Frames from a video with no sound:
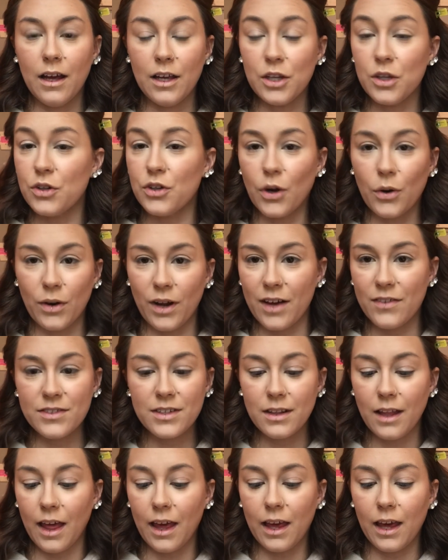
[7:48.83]
You don't have to
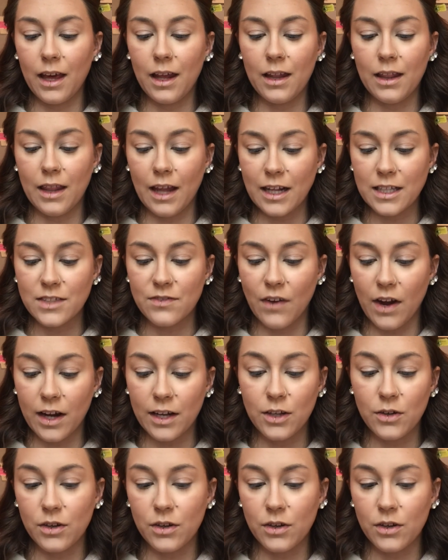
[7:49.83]
like it. That's fine.